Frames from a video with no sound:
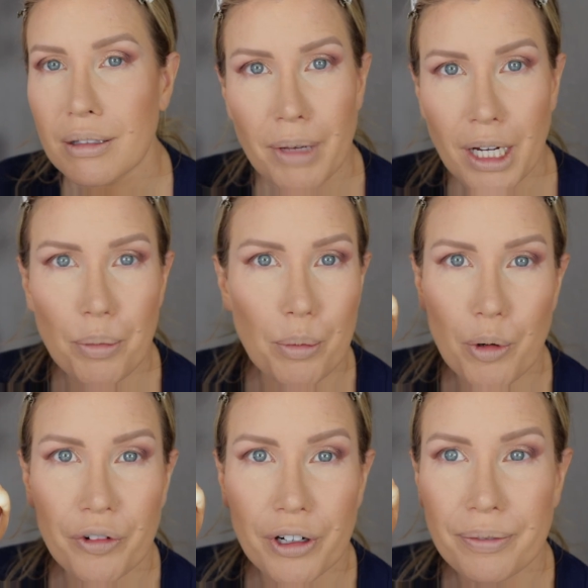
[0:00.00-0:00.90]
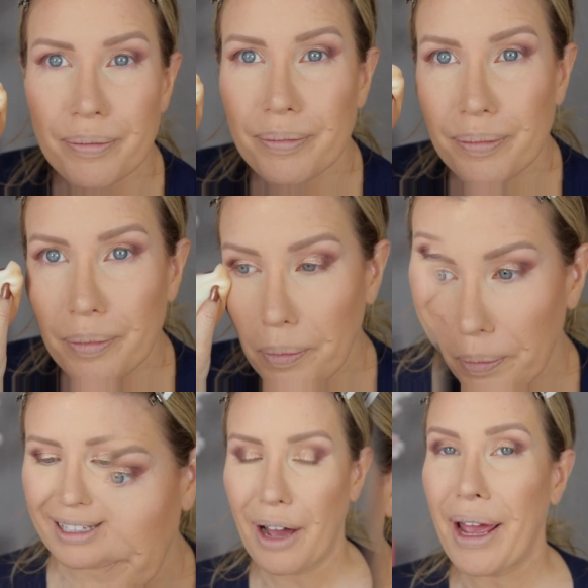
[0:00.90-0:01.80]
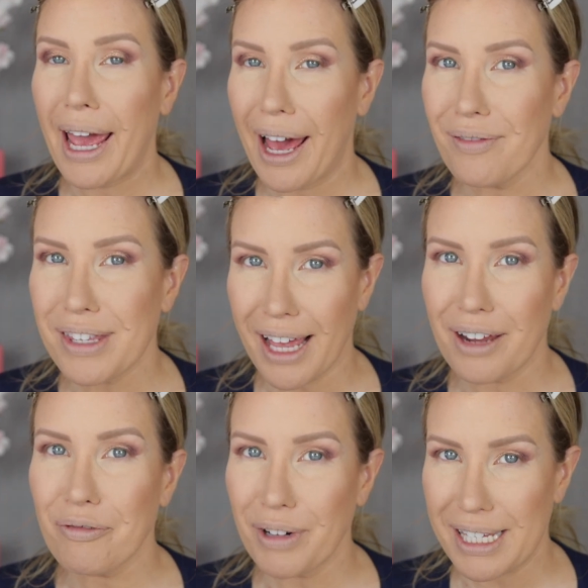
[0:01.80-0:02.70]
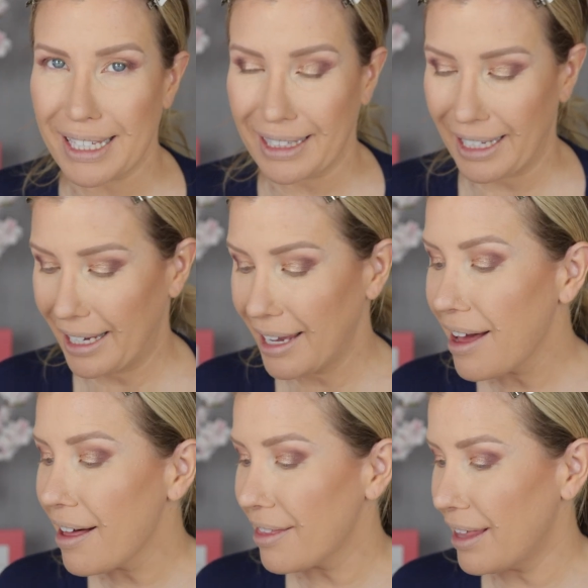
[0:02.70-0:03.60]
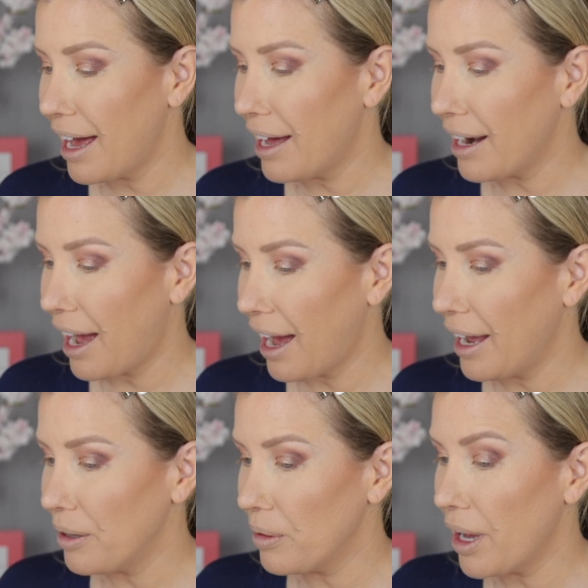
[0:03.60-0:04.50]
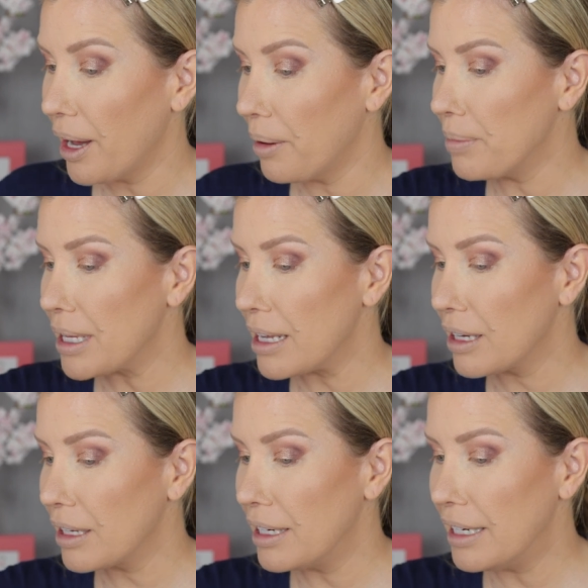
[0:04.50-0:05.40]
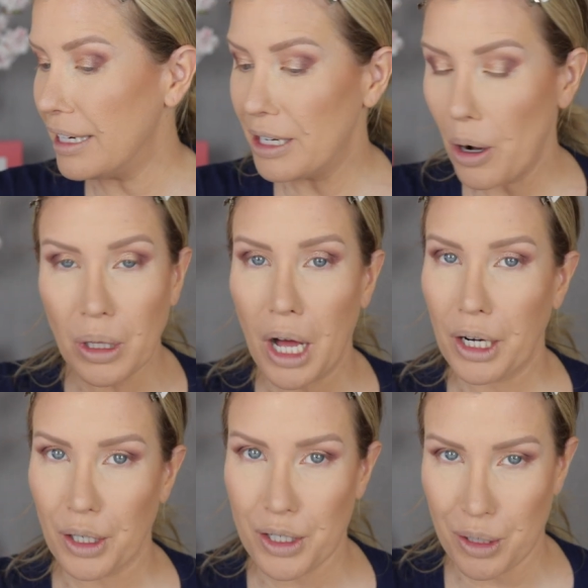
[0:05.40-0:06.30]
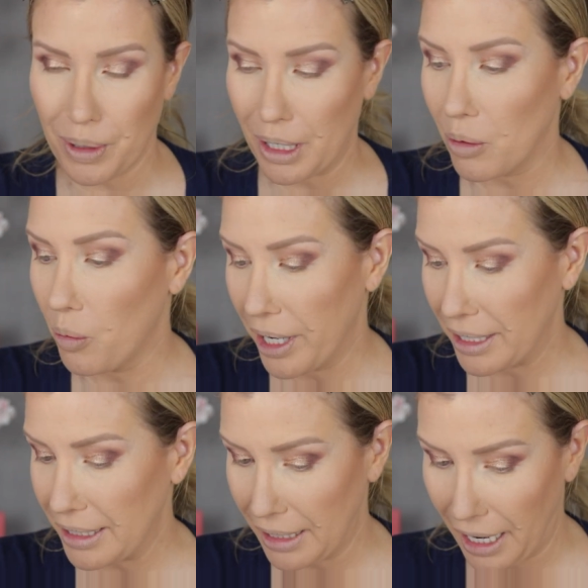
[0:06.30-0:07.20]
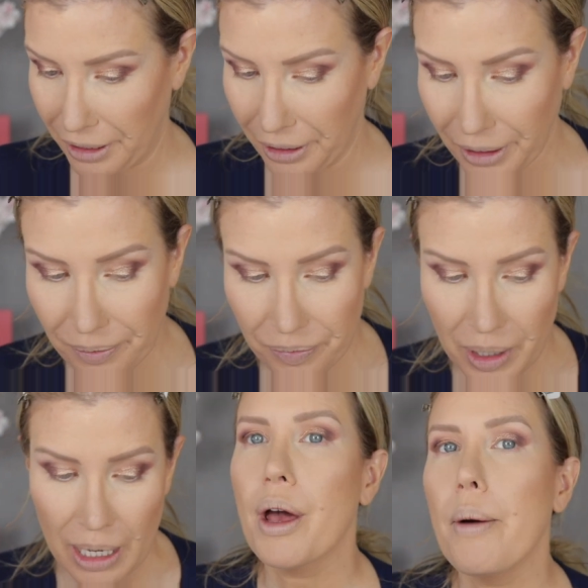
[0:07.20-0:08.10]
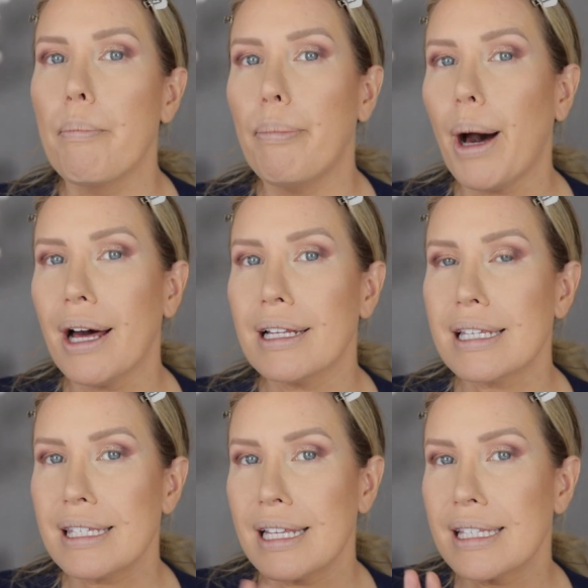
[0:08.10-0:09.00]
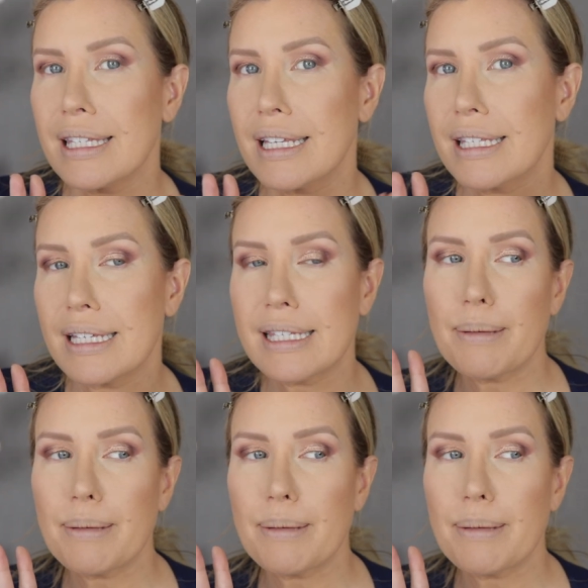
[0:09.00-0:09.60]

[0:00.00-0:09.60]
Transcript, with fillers: makeup remover. Now I have said recently that I am no longer doing winged liner, but since this is